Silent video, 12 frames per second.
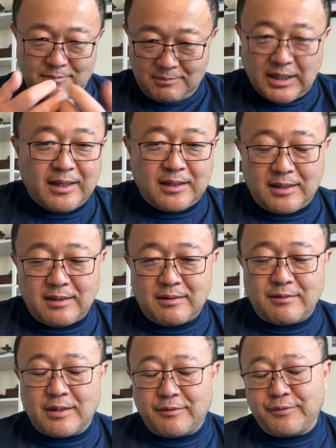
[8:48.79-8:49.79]
taking
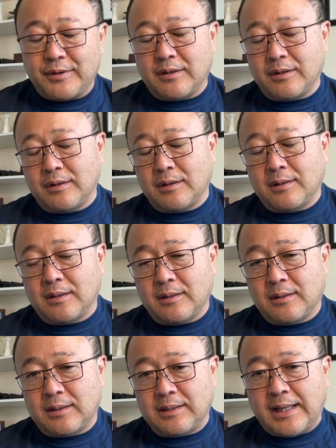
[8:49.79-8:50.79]

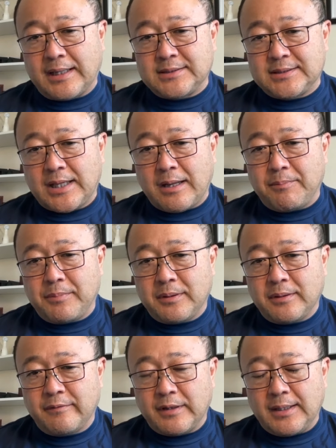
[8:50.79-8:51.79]
a next step,
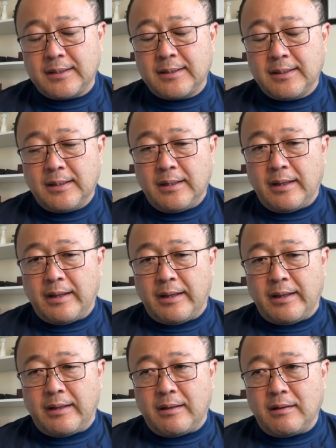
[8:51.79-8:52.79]
right?
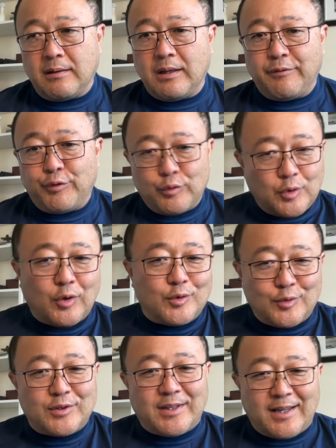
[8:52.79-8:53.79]
And if you don't
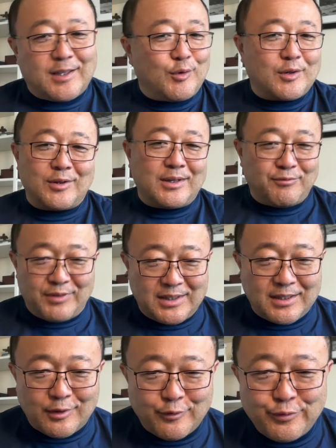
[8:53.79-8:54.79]
do that, you're going to run
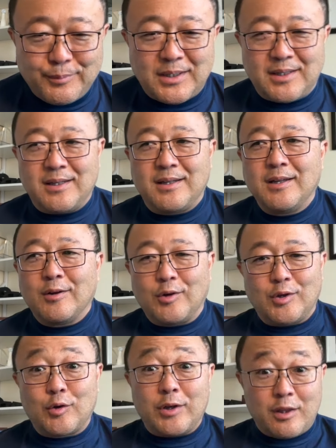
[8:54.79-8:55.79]
out of money, or
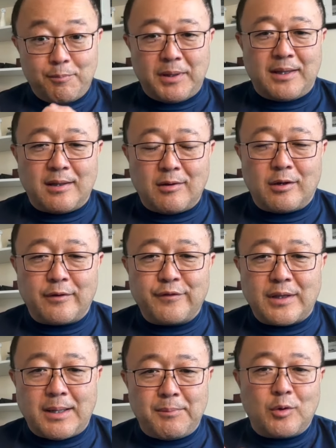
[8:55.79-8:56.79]
you're going to spend a lot of
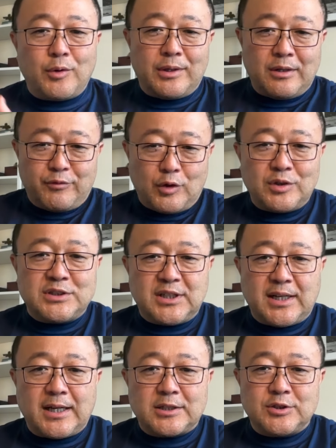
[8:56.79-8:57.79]
time going the wrong
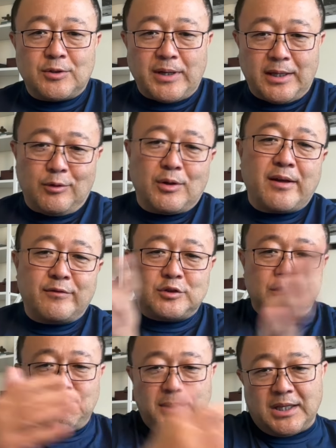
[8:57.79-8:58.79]
direction, and you have
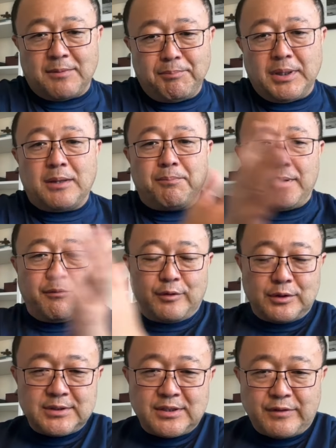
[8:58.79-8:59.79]
to make big
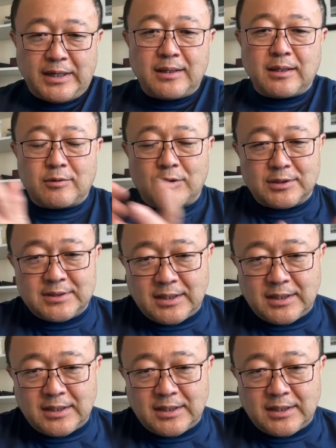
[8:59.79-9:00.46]
pivots, right, across the